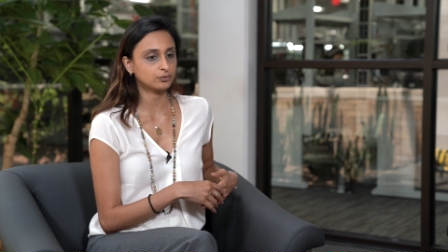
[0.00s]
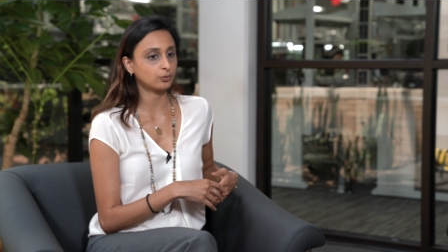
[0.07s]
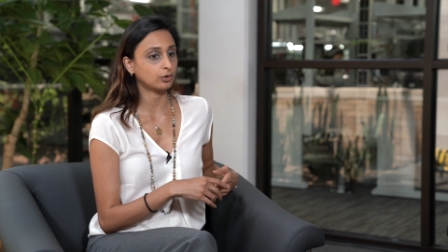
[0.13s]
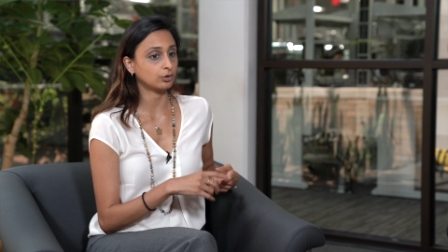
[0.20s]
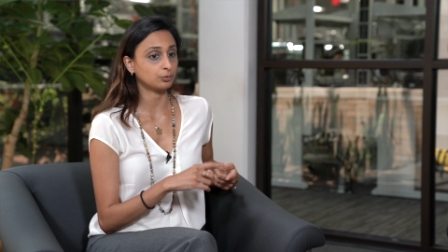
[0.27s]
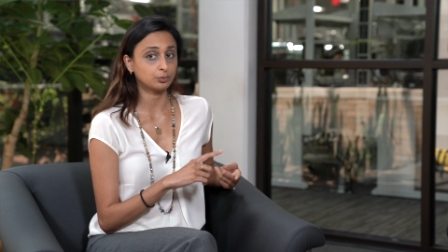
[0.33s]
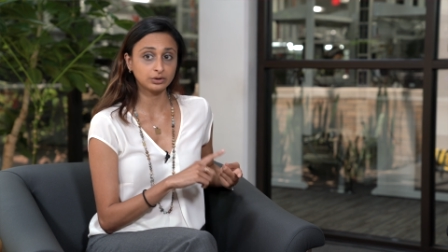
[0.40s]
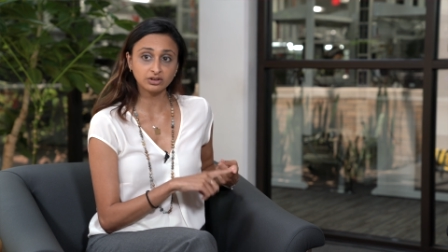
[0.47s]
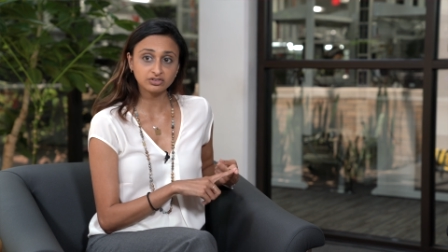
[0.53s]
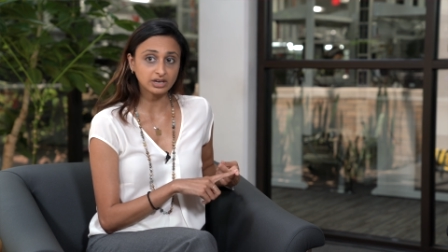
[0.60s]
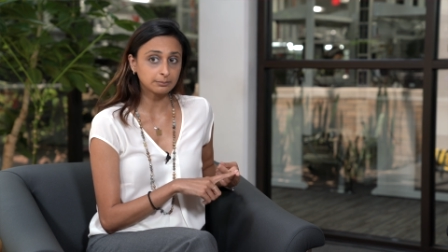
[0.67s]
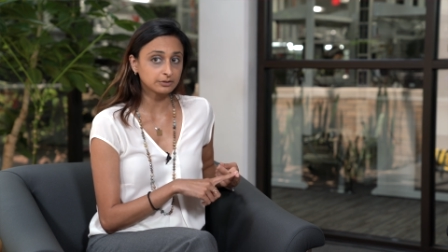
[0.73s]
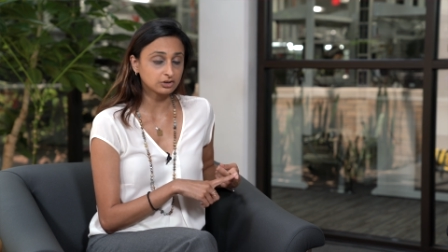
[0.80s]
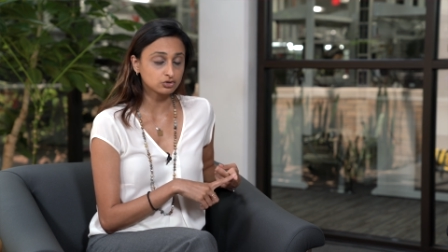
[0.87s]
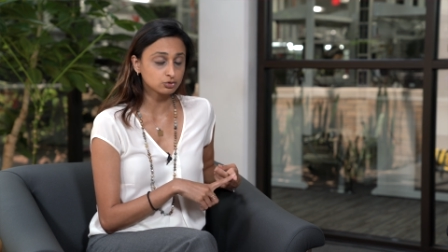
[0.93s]
for
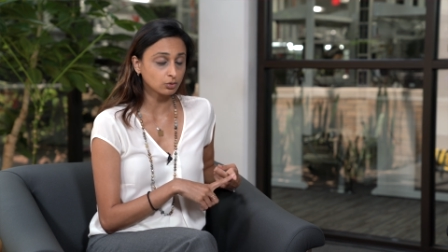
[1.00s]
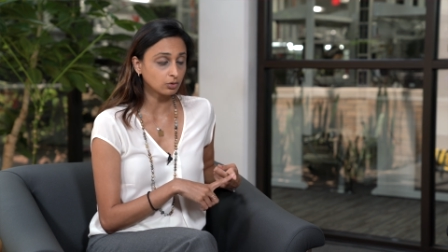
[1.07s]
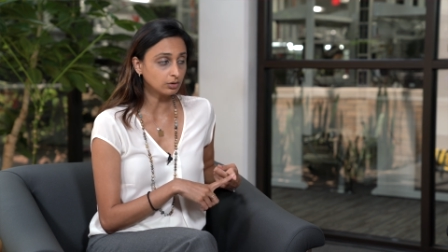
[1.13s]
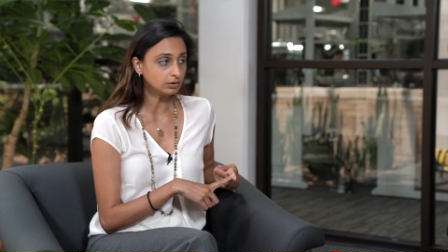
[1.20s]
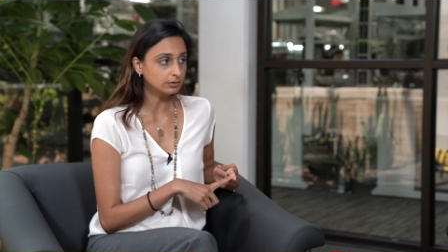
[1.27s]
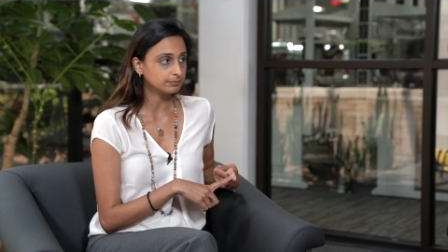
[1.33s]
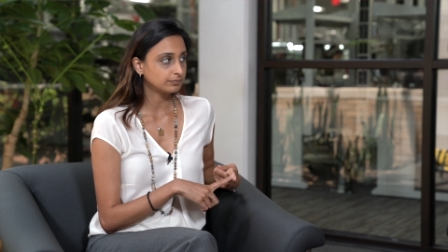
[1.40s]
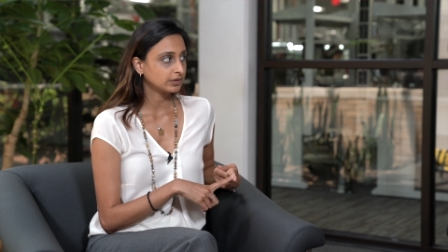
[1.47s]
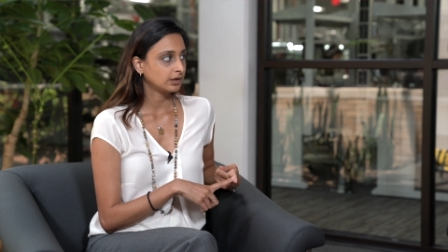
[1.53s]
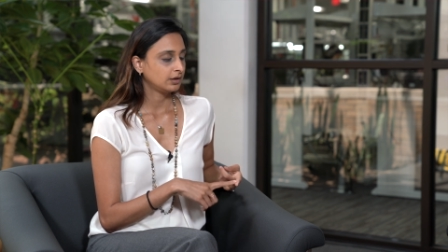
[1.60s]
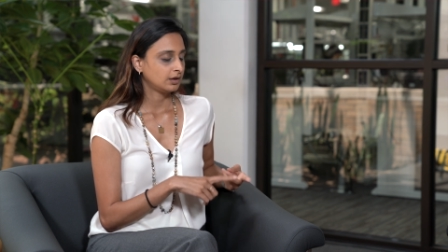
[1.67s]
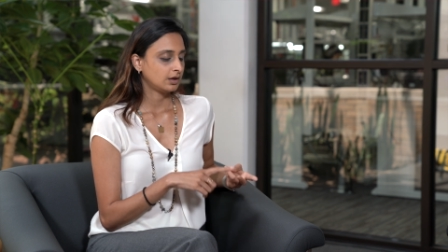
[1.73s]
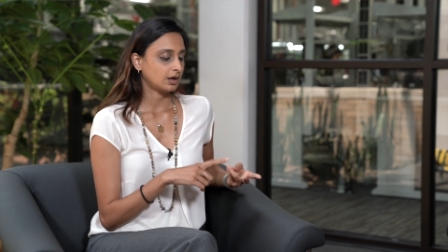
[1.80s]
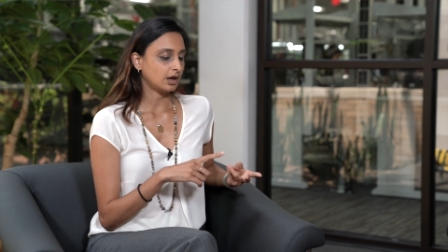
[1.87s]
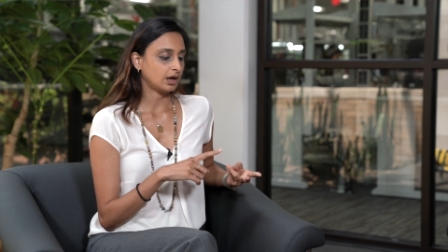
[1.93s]
real-time control,
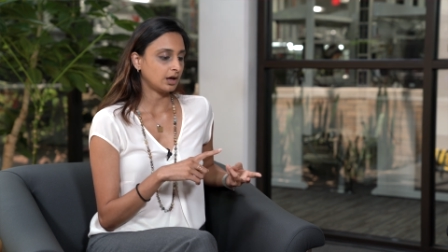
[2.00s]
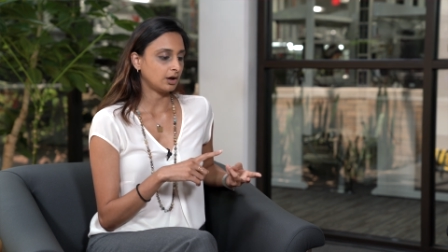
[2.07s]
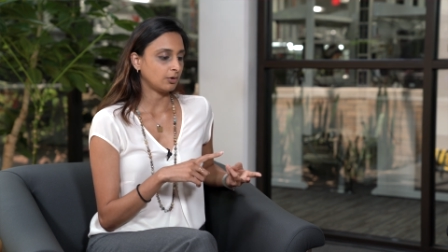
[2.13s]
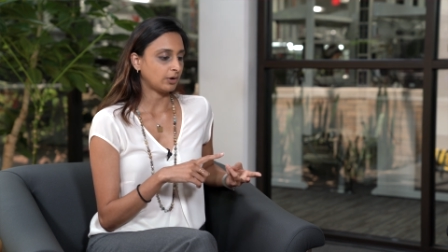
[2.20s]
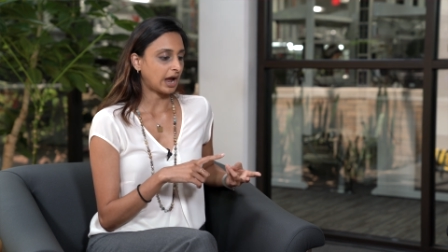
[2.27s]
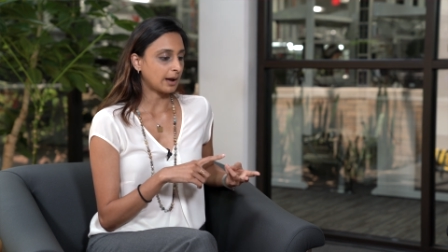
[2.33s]
uh,